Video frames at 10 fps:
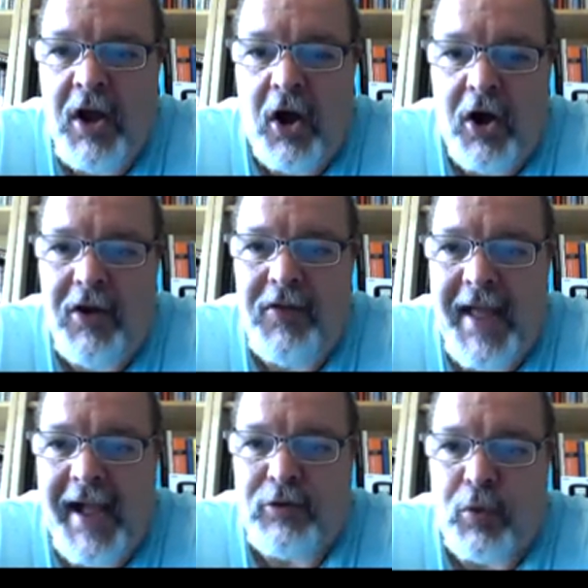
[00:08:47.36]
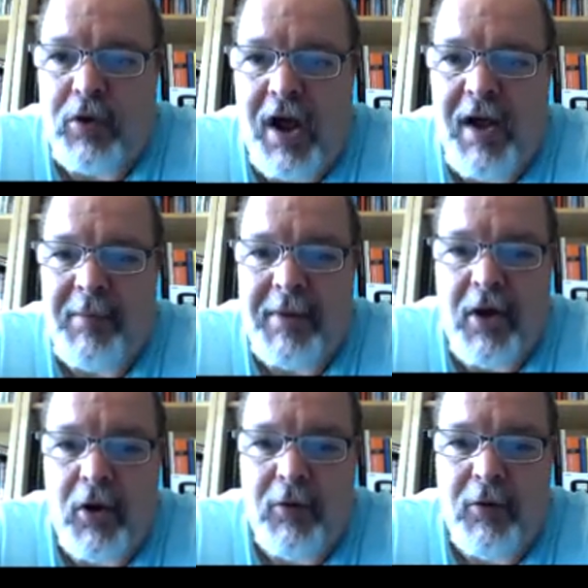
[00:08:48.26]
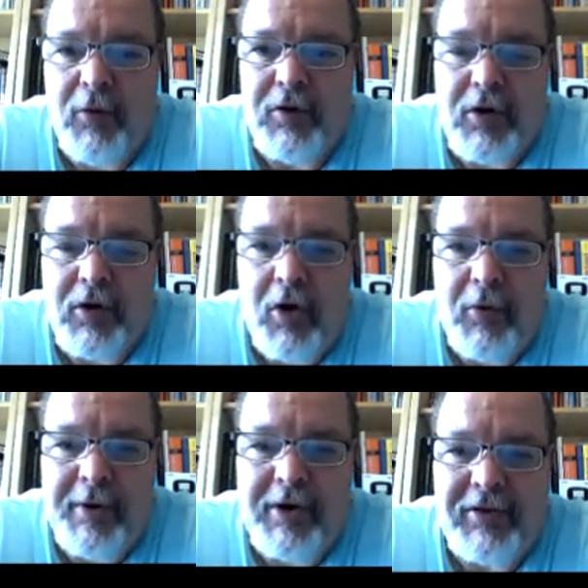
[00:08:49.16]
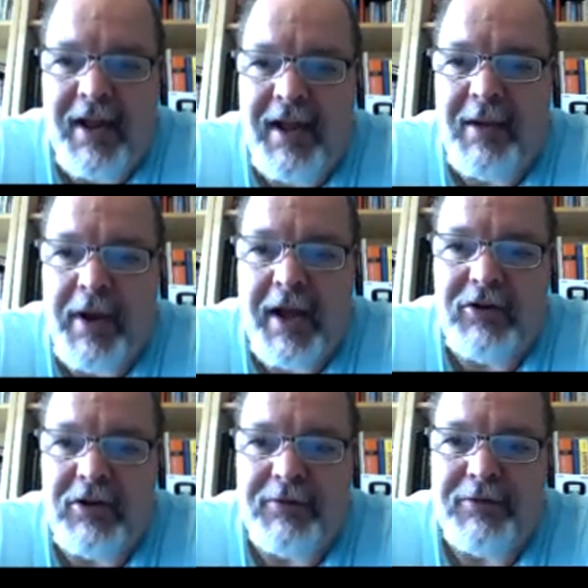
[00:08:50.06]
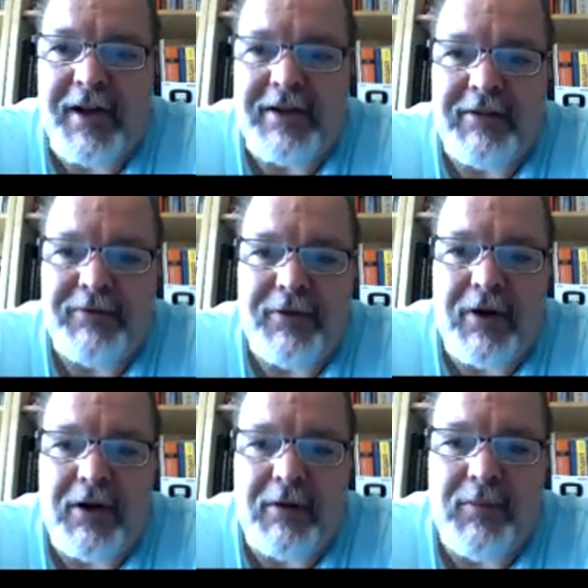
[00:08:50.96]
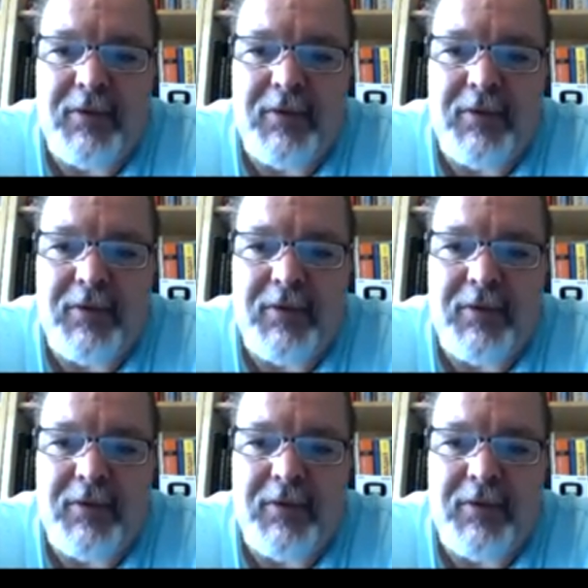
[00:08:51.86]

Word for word: on the actual comet over a long period of time, would actually deflect it from